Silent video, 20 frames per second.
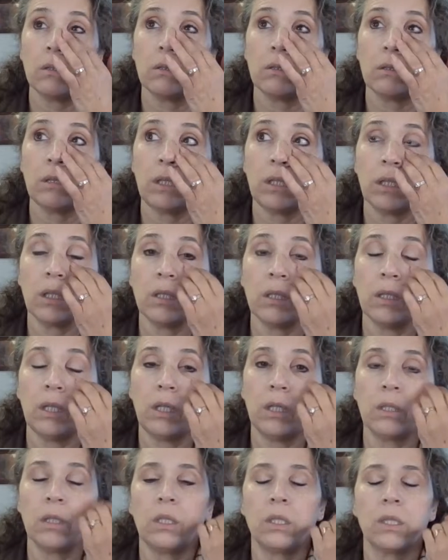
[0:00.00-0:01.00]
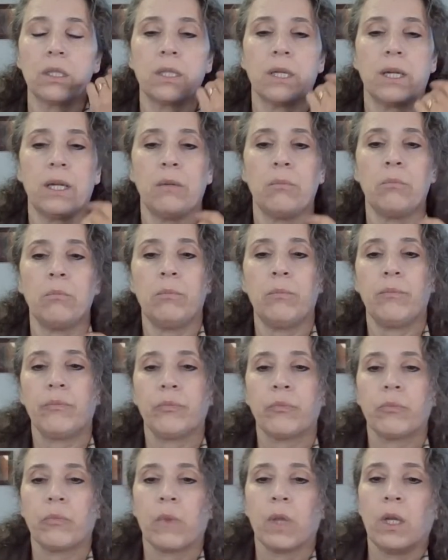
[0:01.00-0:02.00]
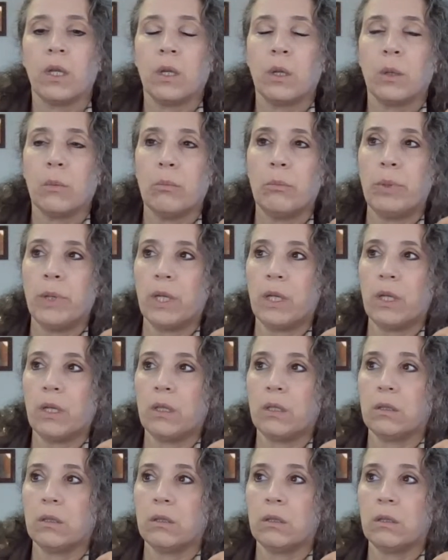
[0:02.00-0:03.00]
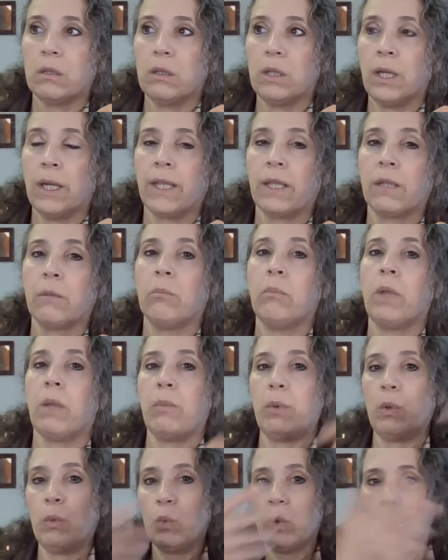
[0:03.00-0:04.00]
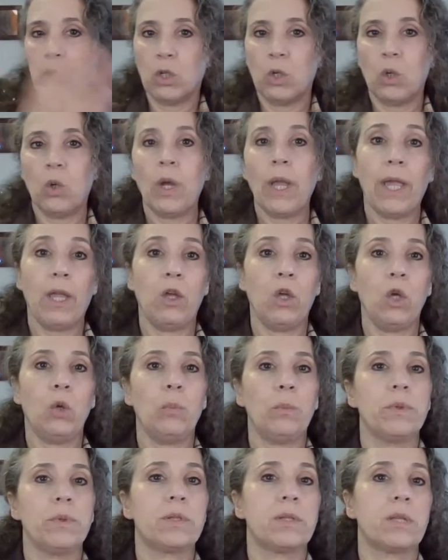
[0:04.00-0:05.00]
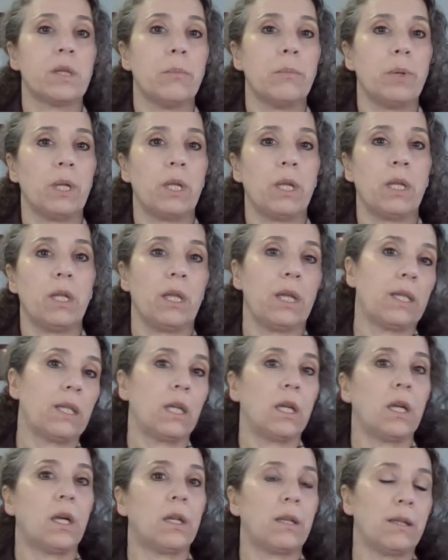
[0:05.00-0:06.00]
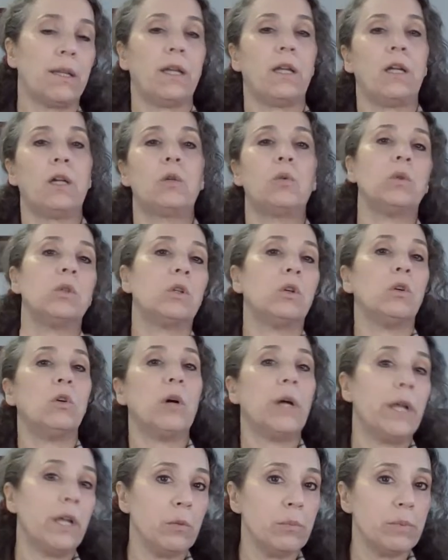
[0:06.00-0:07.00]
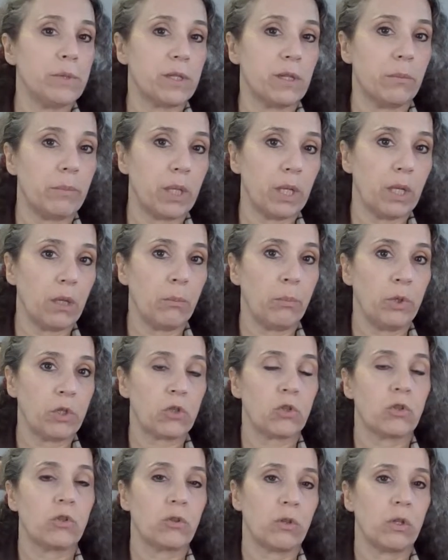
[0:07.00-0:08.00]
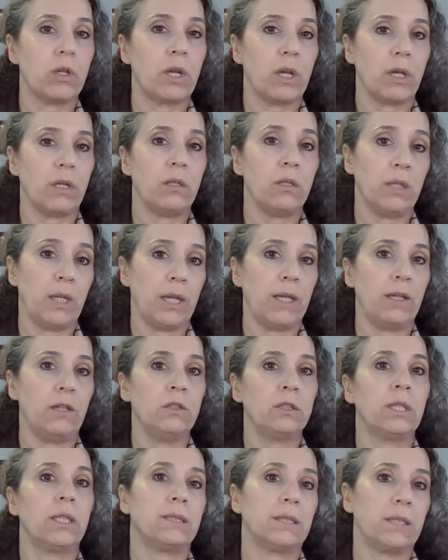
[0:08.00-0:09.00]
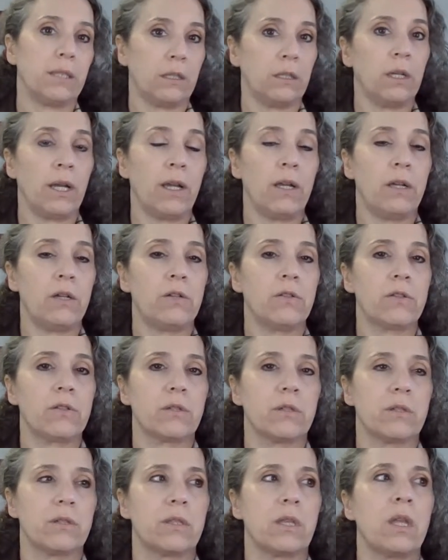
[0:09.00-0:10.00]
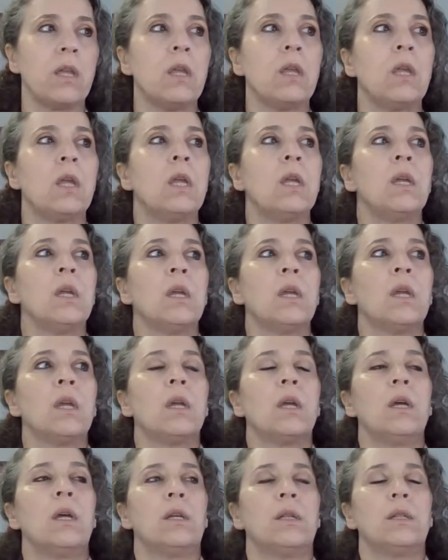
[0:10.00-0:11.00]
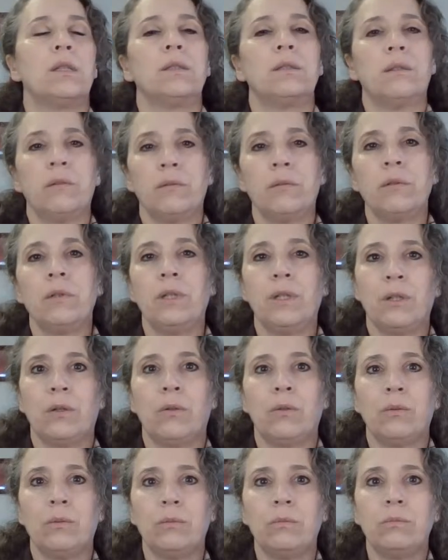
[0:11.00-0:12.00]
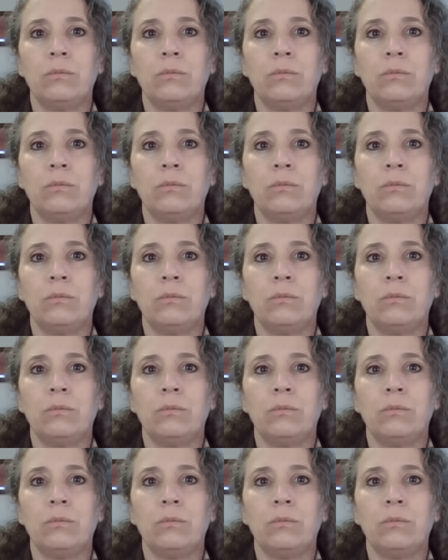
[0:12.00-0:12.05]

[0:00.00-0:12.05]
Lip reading: in a long, long time. But like maybe we'll go help somebody, like they got an elk, we'll go help somebody butcher the elk at their house because they, uh, you know,